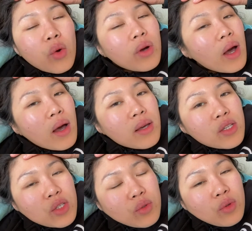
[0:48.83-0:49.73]
Hello
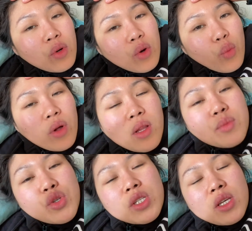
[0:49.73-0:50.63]
guys,
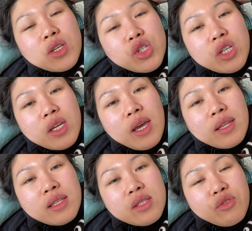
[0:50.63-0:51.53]
welcome to SingingShie,
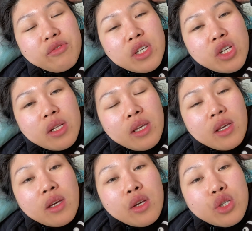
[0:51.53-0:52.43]
and it's
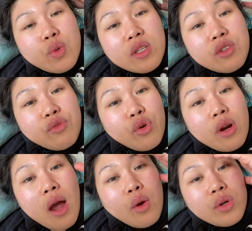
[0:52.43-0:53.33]
officially
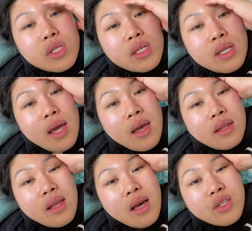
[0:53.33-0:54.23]
twenty-four hours since I
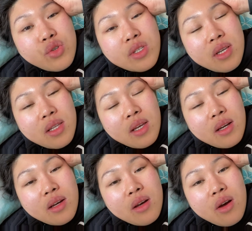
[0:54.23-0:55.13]
had the
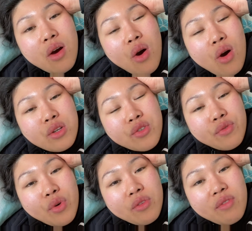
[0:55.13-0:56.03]
AstraZeneca
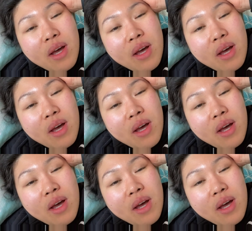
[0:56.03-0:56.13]
Oxford